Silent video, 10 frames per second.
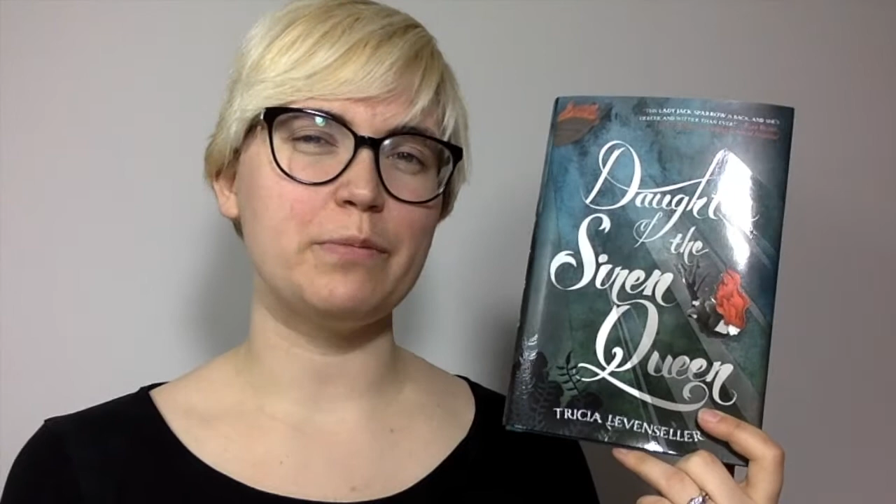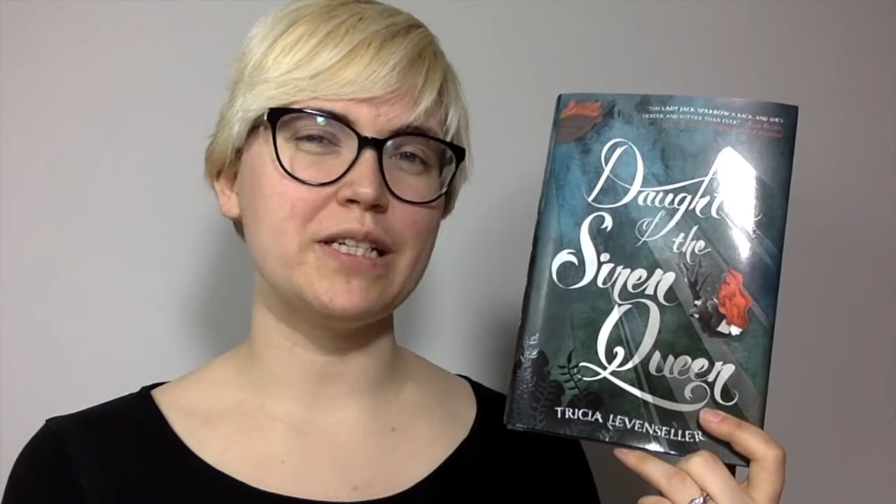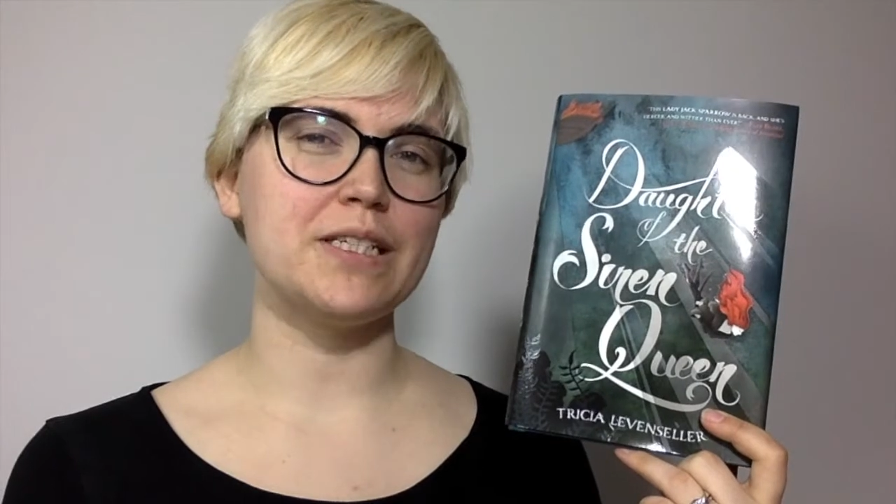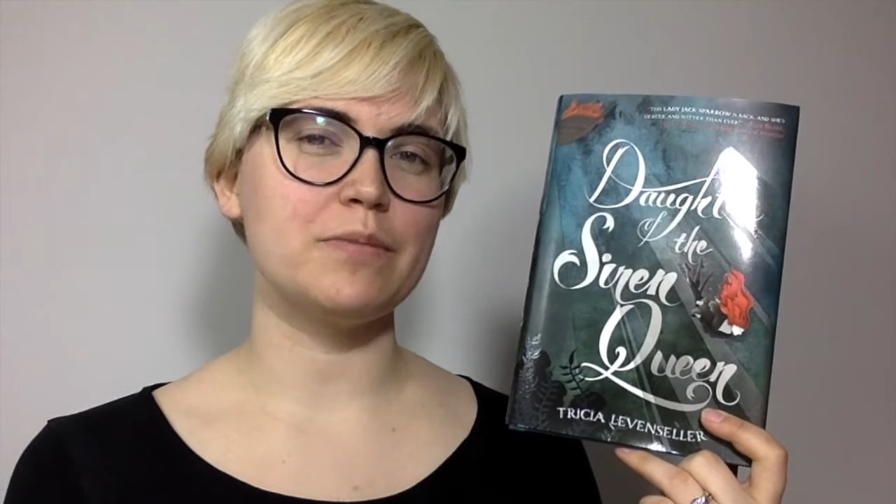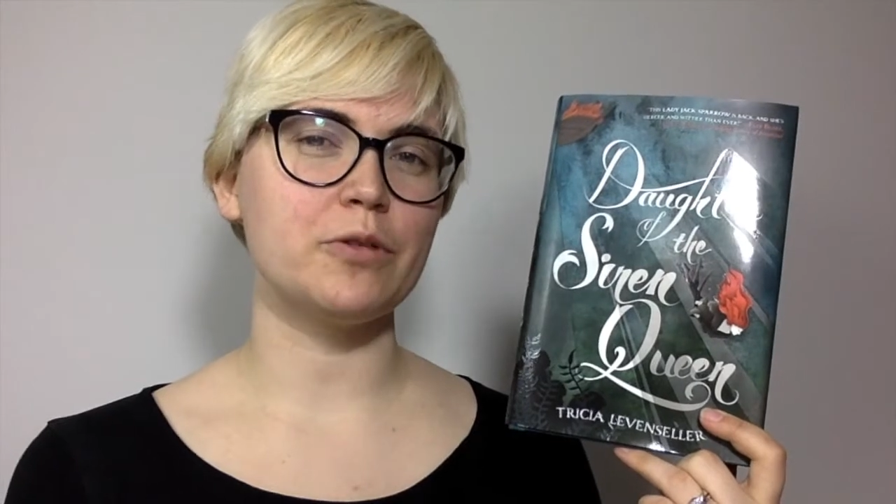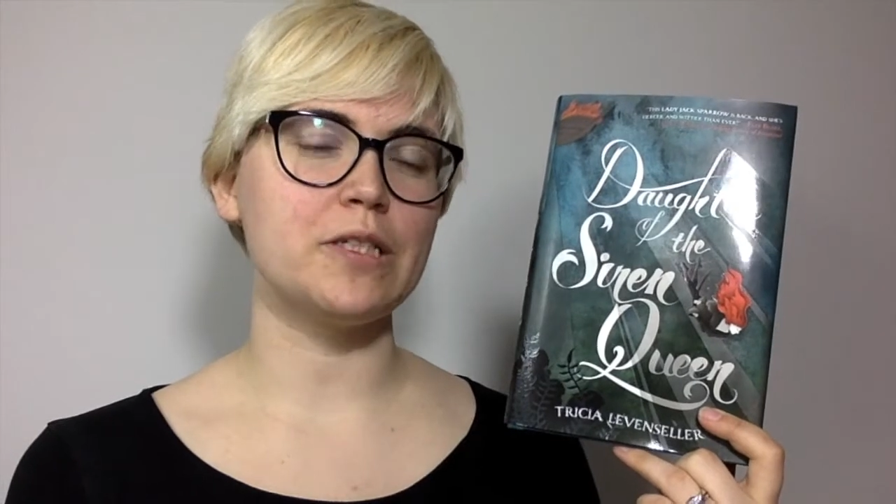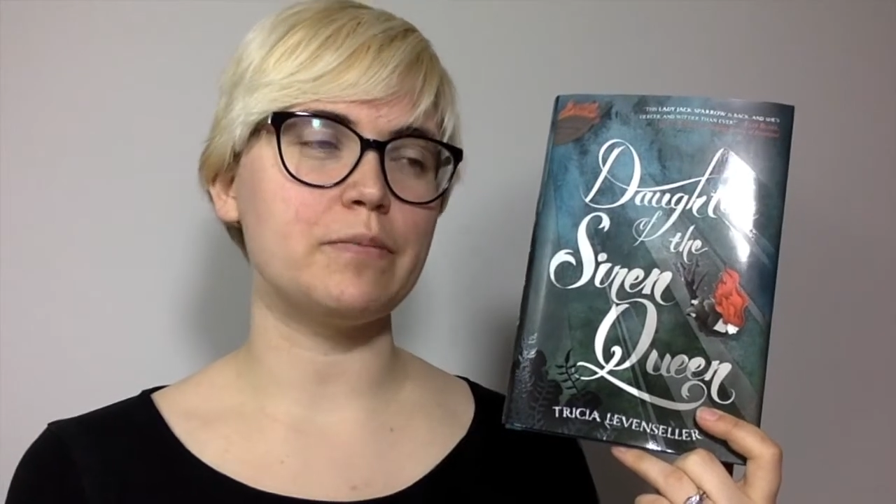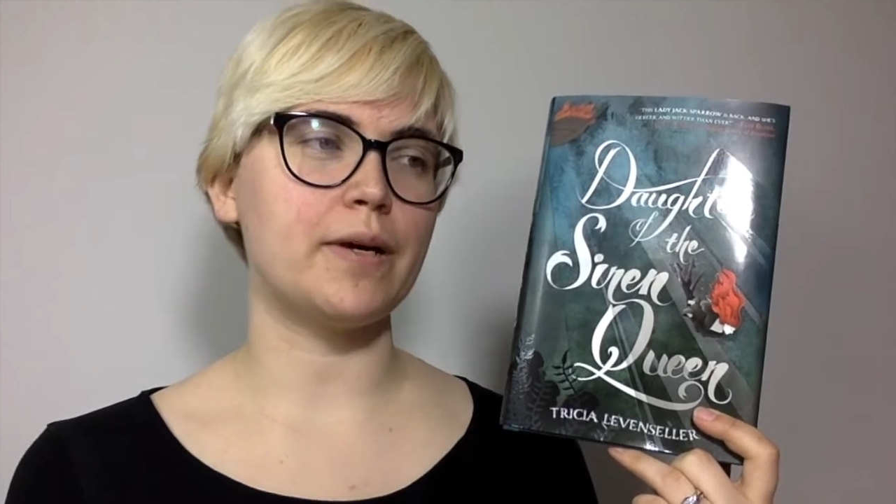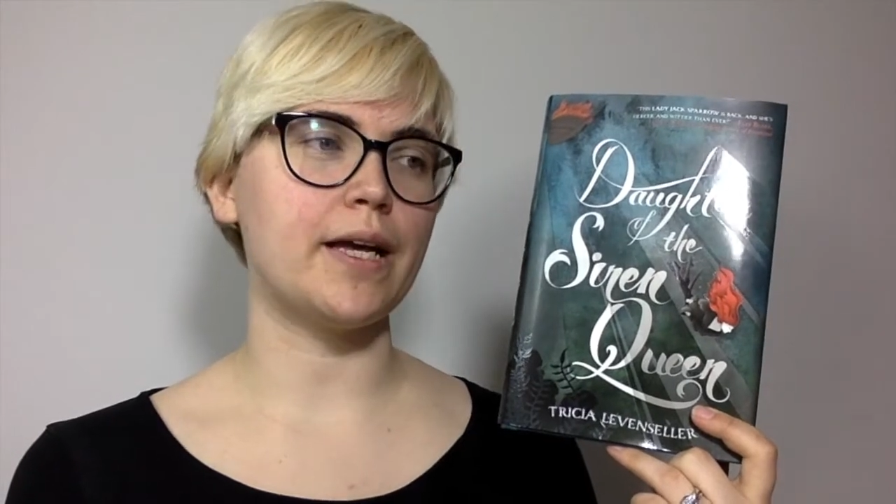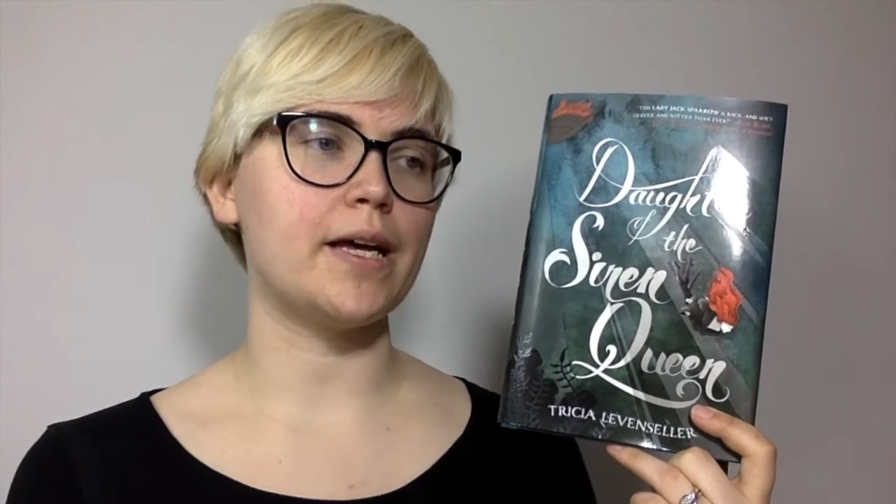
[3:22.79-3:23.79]
have been disappointed
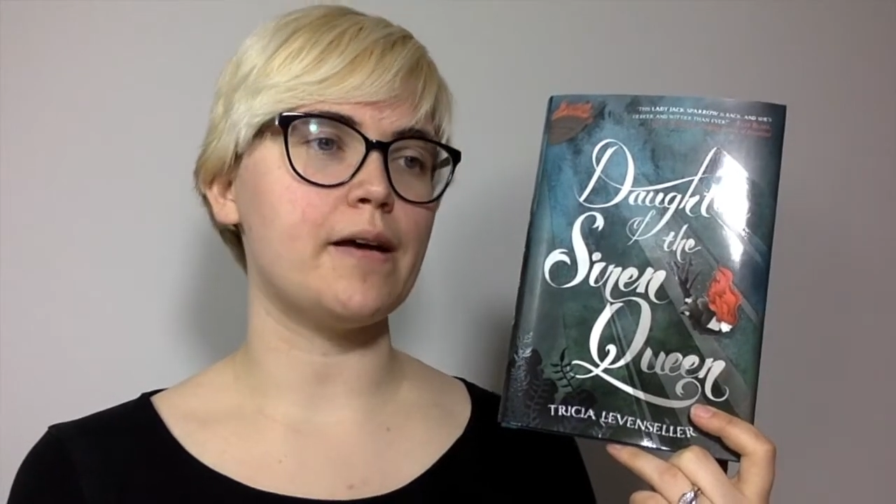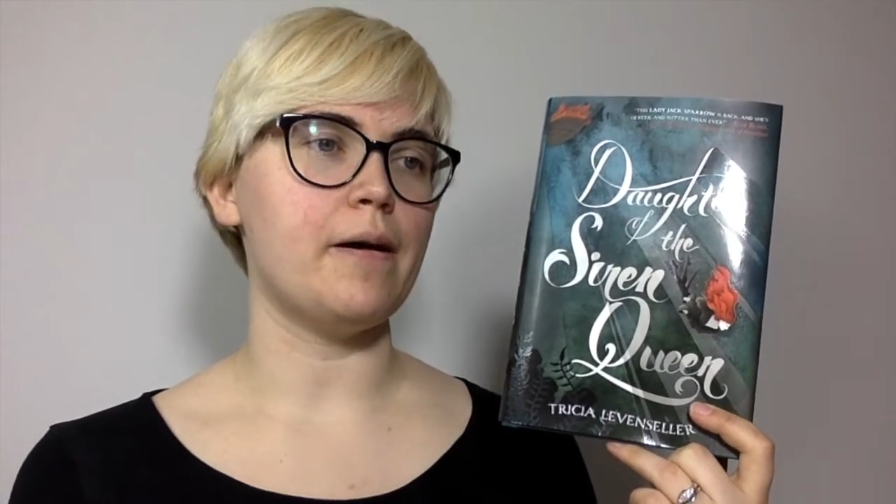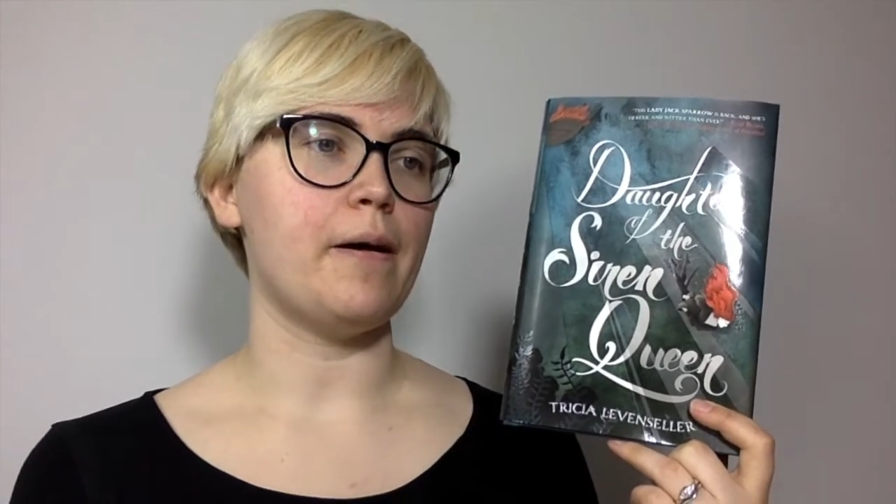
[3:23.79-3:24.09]
by it,